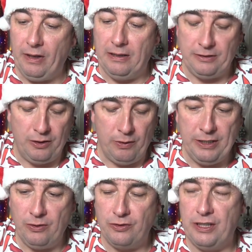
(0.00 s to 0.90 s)
don't know why
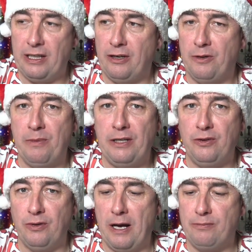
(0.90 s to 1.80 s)
you don't see that on the
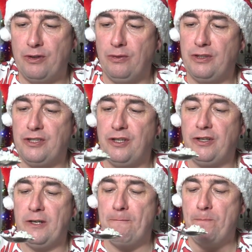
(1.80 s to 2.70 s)
menu. Absolutely
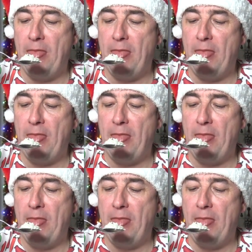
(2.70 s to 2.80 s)
stunning.